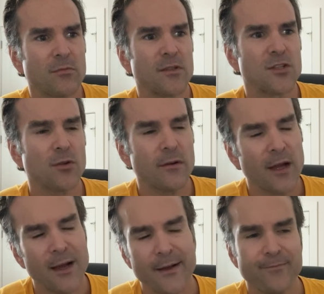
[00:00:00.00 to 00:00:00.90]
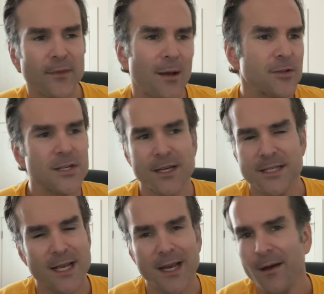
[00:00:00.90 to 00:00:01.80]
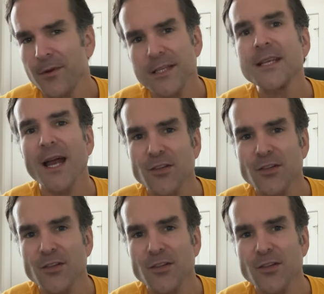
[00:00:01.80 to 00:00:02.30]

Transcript: sort of, I'm just going to say it, it's not